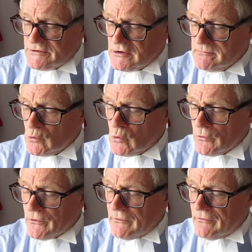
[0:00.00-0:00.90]
No more
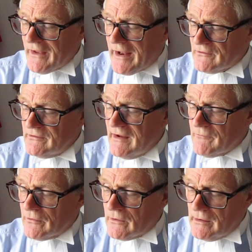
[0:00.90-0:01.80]
than that,
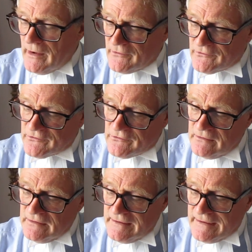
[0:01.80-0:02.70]
nevertheless,
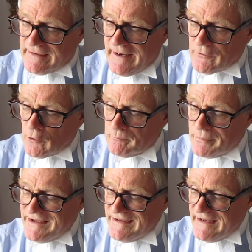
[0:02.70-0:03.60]
it cannot
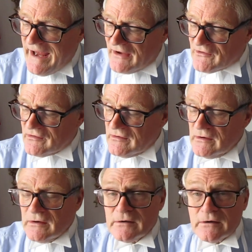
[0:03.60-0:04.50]
be yet.
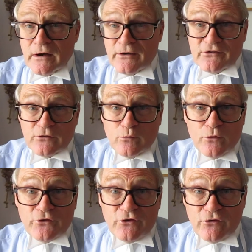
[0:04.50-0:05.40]
I still
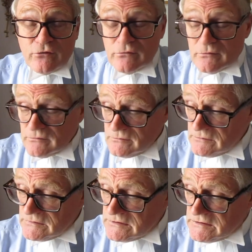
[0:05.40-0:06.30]
wanted you.
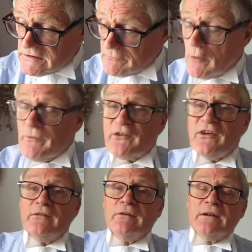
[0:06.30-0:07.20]
Wrote that
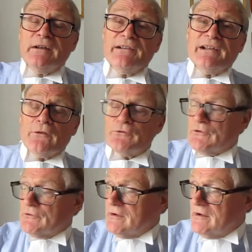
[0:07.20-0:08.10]
in
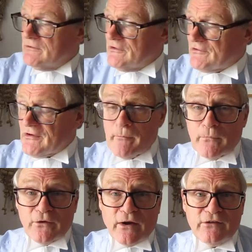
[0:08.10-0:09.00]
London in
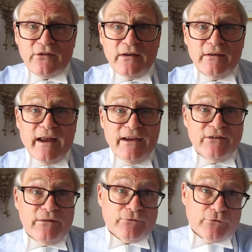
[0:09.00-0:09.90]
December
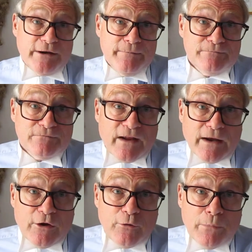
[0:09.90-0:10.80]
1983.
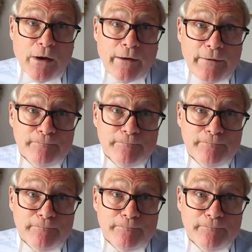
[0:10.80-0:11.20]
Thank you. Bye.